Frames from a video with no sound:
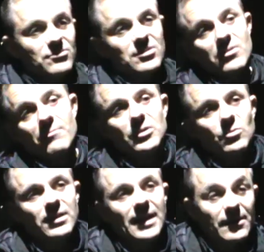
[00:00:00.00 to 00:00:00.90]
We've got
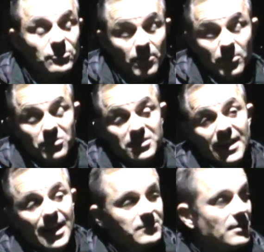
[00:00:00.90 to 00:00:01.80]
midweek games coming up because of the
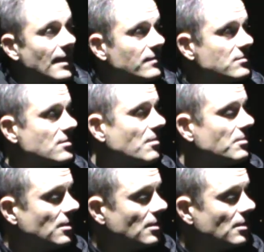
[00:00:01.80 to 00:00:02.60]
games in hand, so